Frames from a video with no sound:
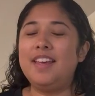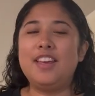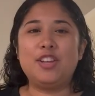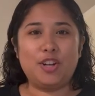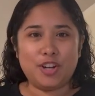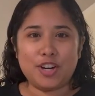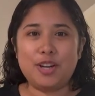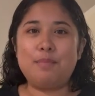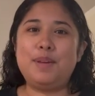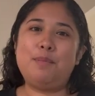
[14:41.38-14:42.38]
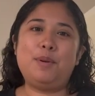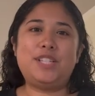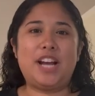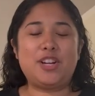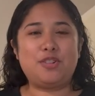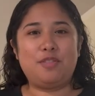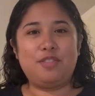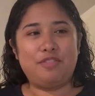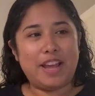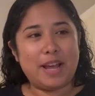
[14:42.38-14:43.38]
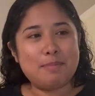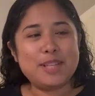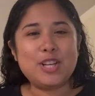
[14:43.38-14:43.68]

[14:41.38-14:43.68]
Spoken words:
You're gonna be the protector of the family.